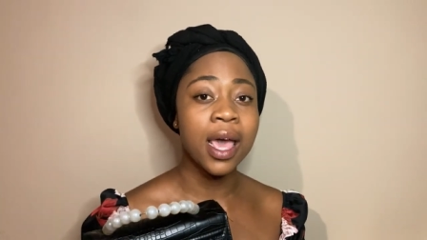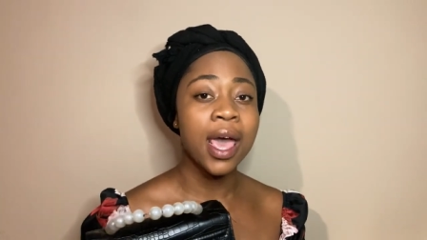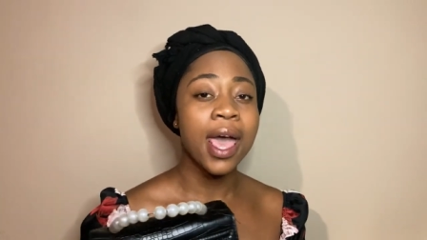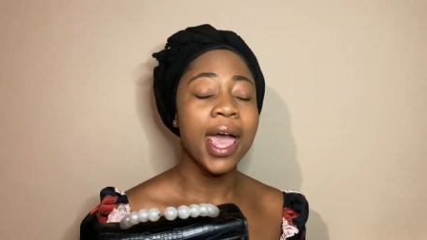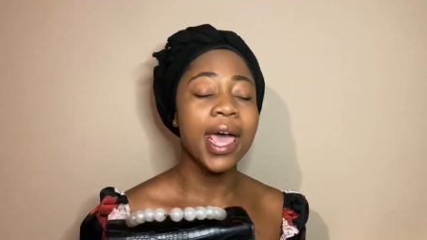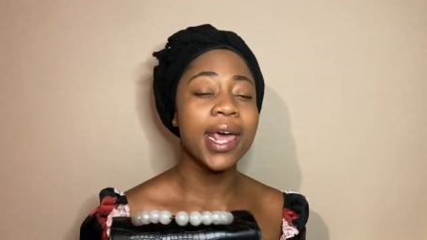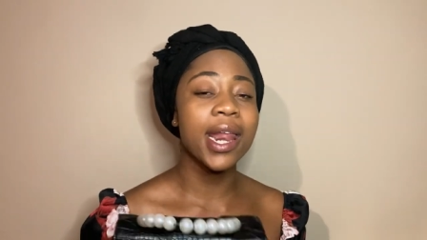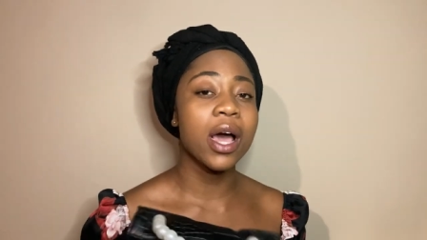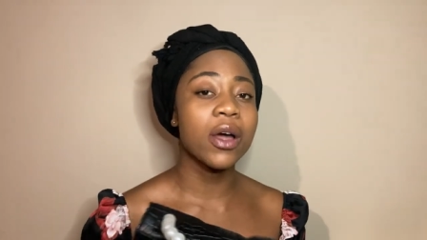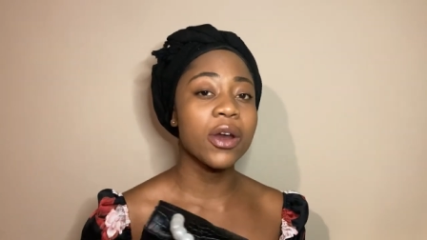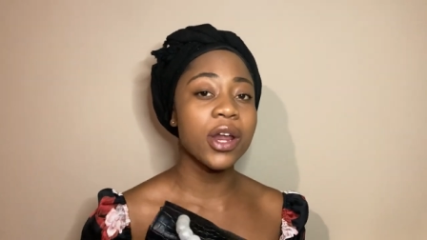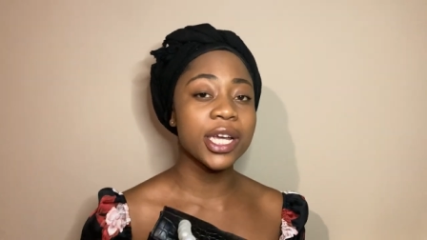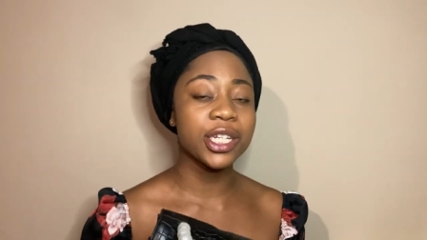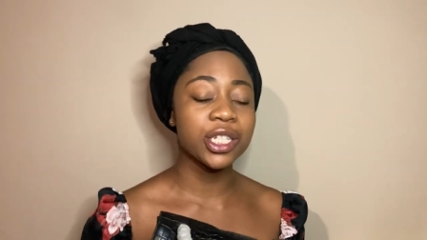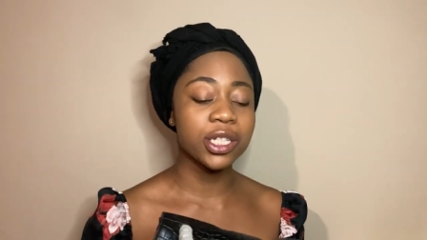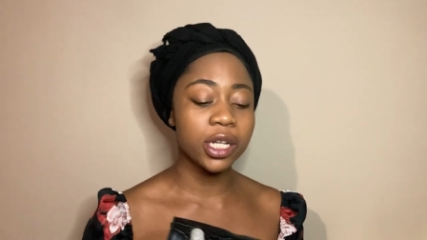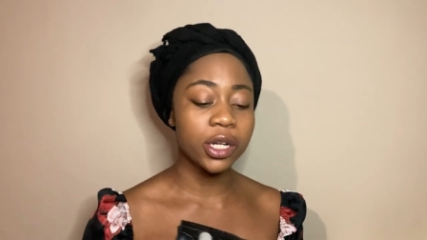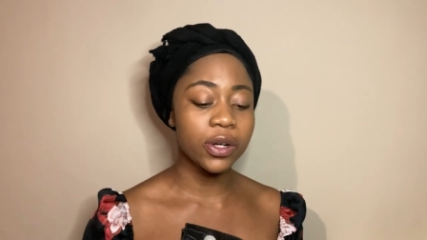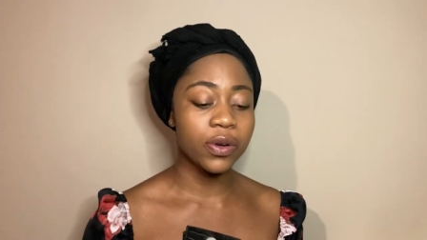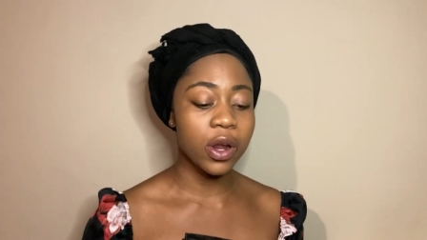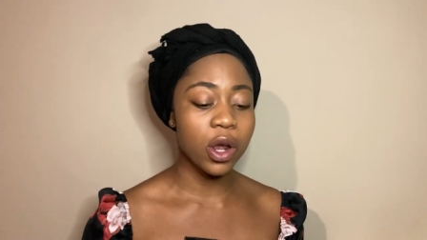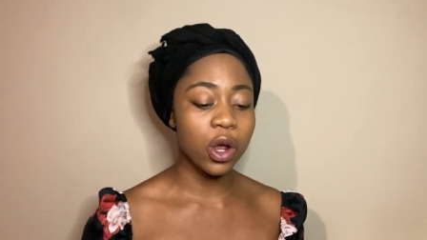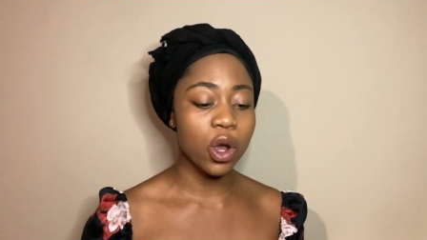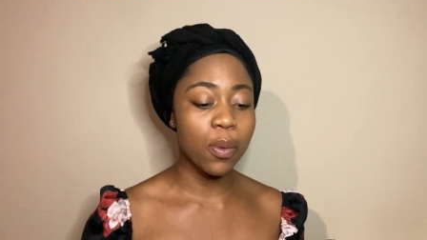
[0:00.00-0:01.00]
And I would
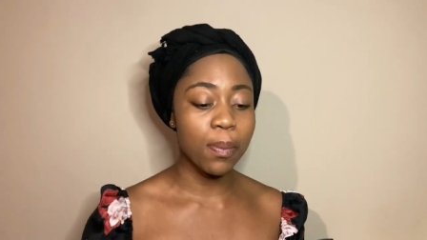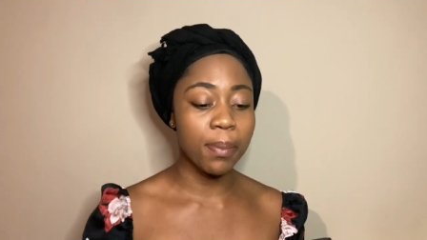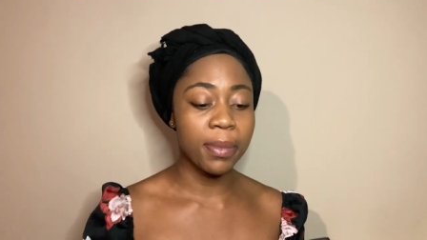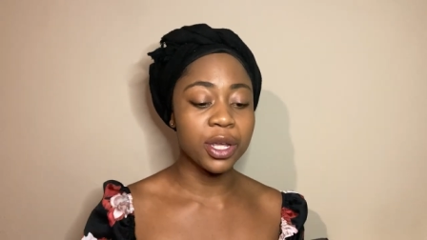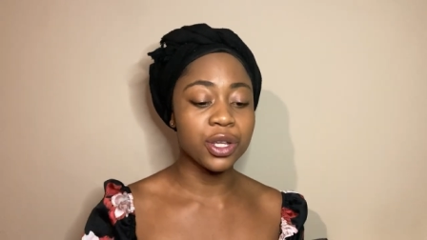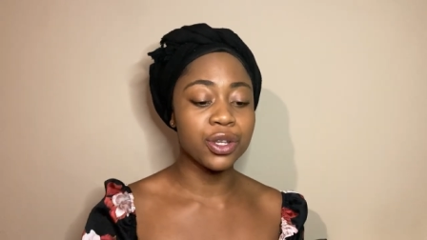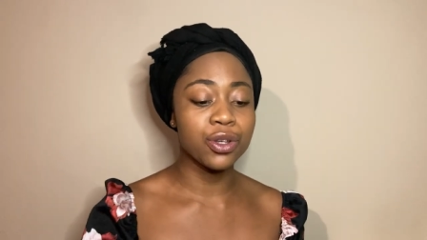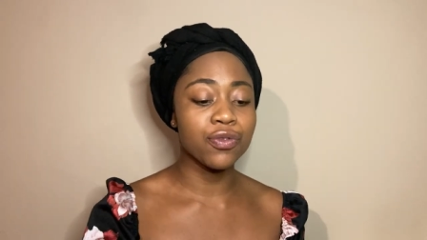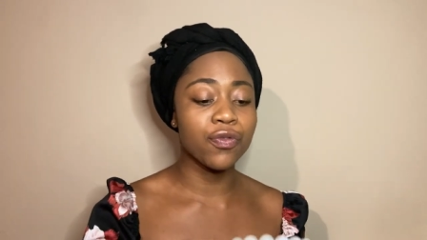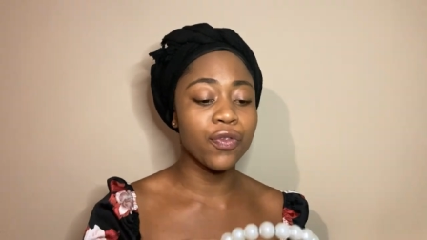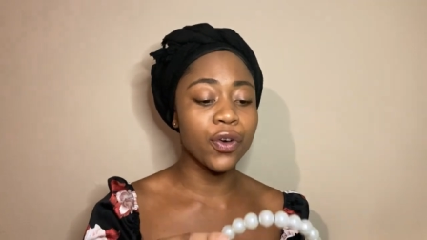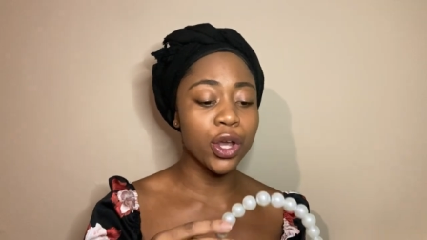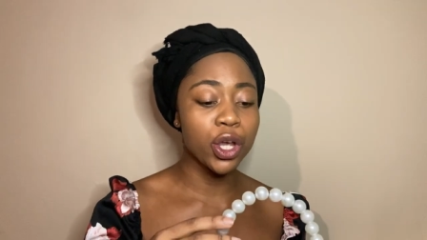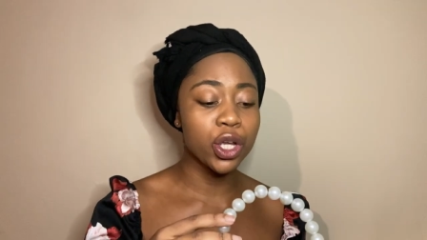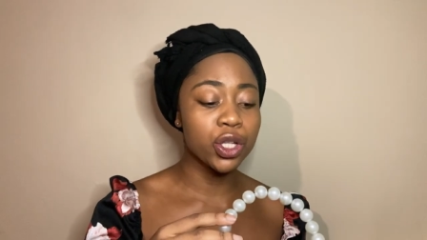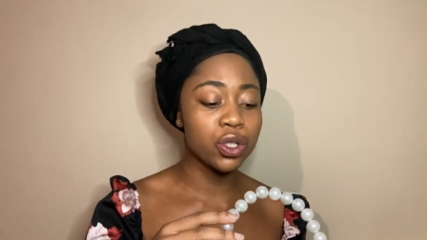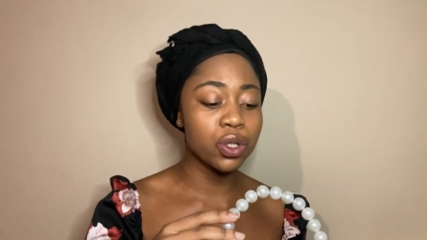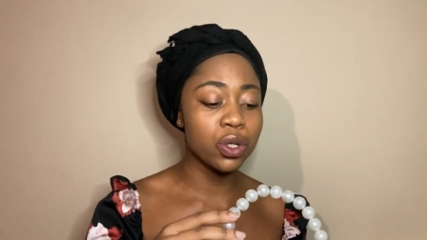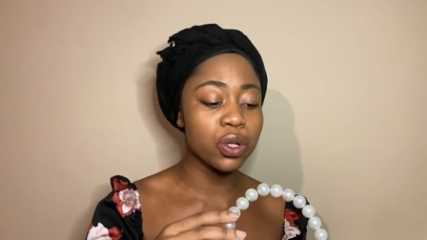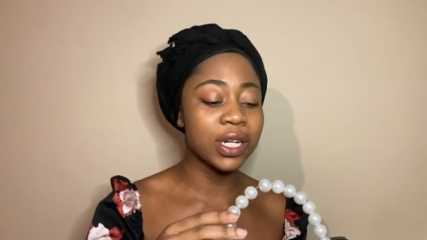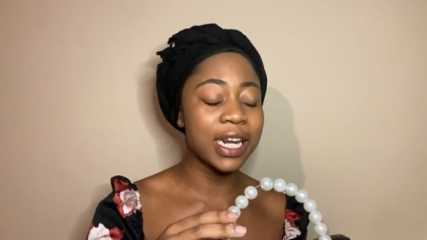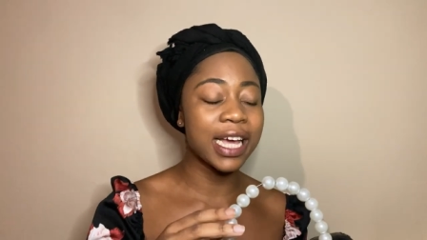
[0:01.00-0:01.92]
actually recommend you, for you to look